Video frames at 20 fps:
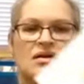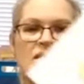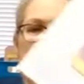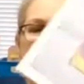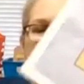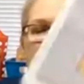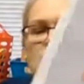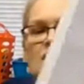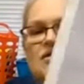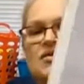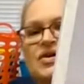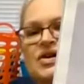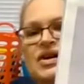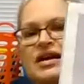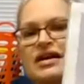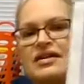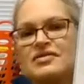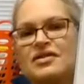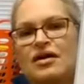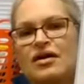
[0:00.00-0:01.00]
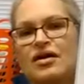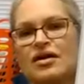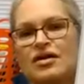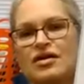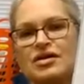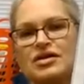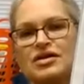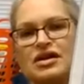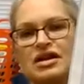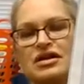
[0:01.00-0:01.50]
Noah and the
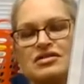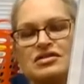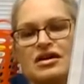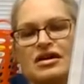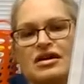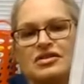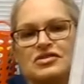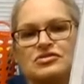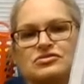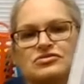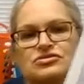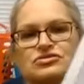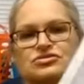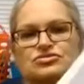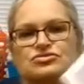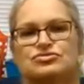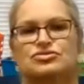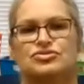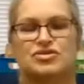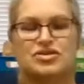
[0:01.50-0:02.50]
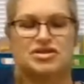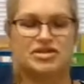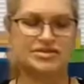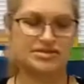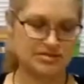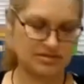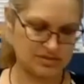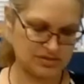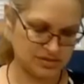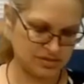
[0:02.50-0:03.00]
Ark and Other
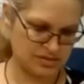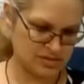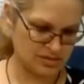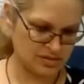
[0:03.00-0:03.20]
Stories.